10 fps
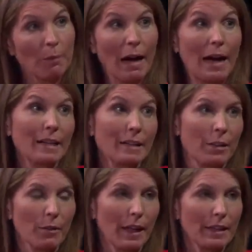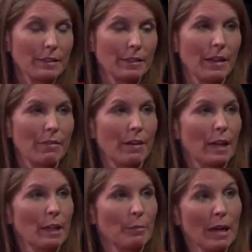I didn't know that until that
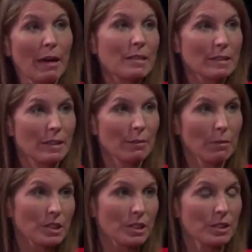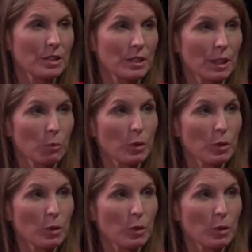filing, but obviously the Russians did.